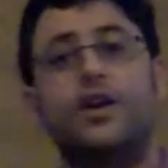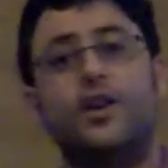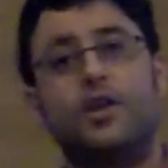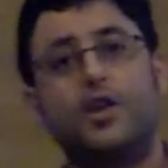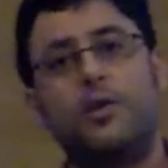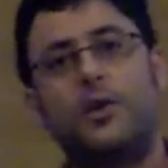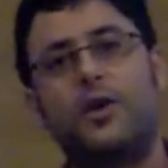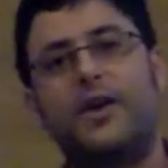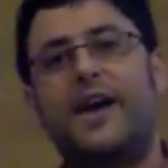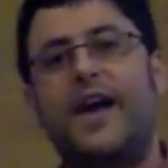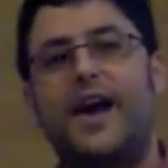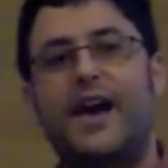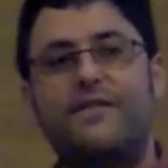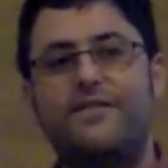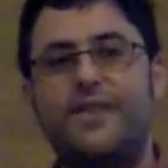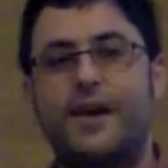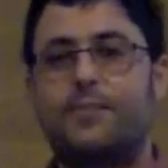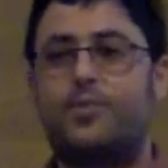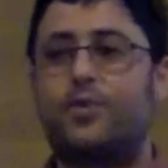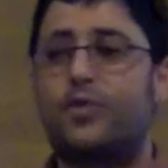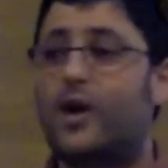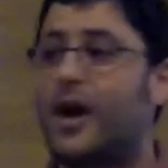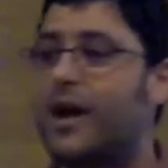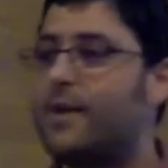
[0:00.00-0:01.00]
You want to have
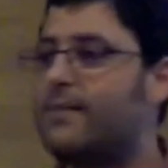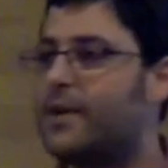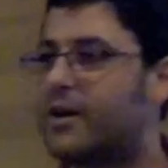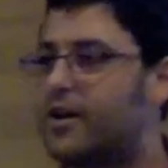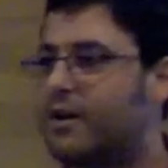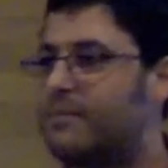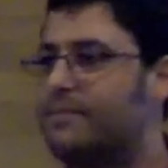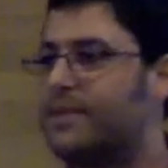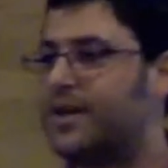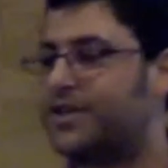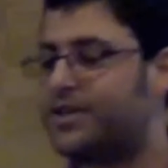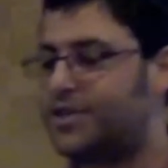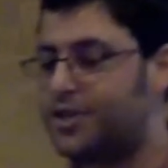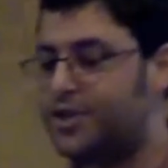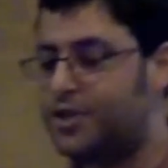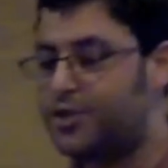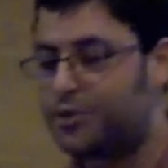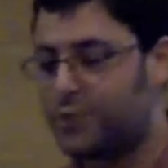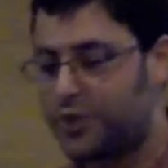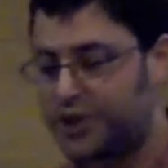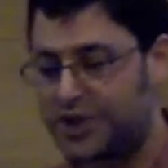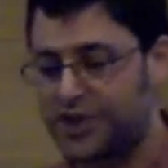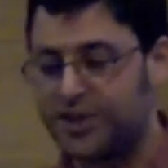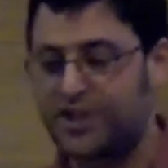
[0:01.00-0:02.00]
that primary
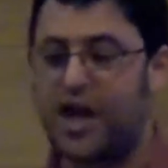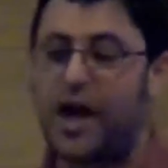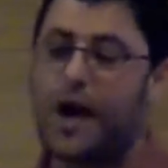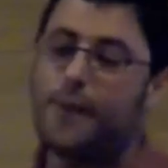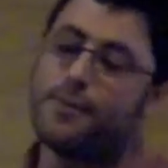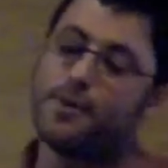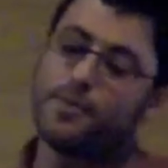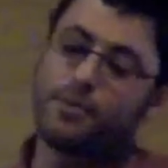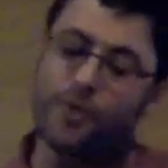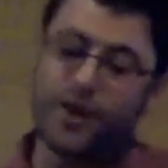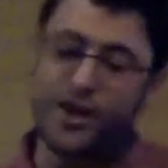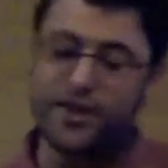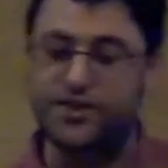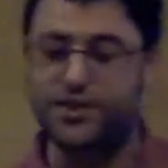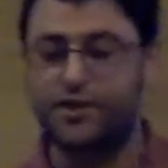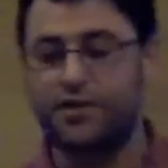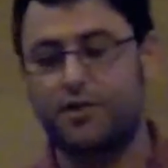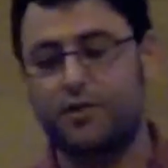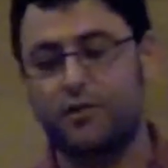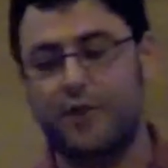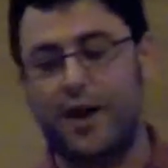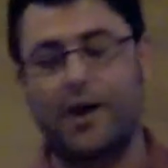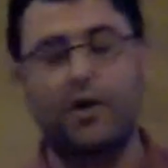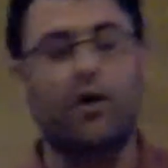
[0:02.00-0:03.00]
message, which is omnipresent
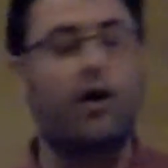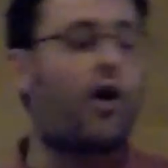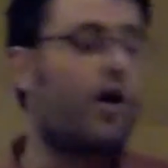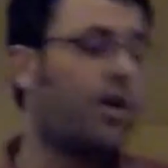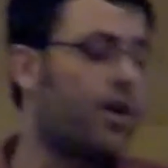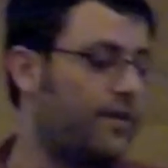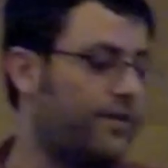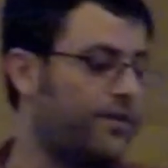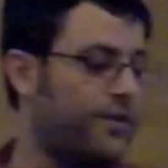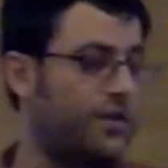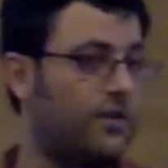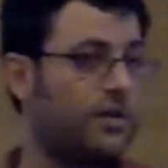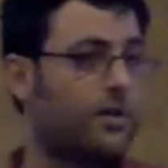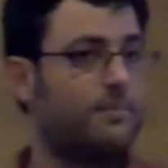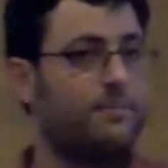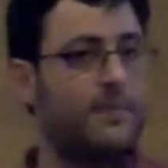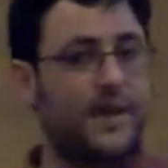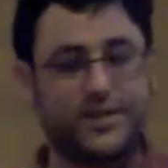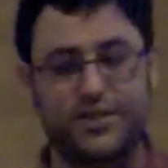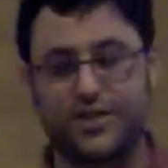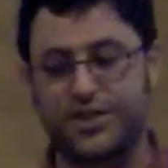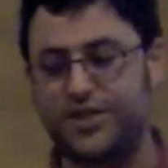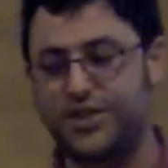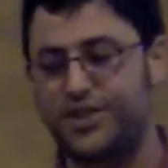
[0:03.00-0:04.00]
throughout all of your
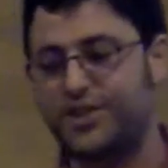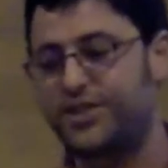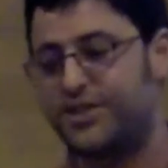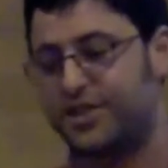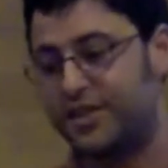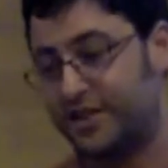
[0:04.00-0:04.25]
messages,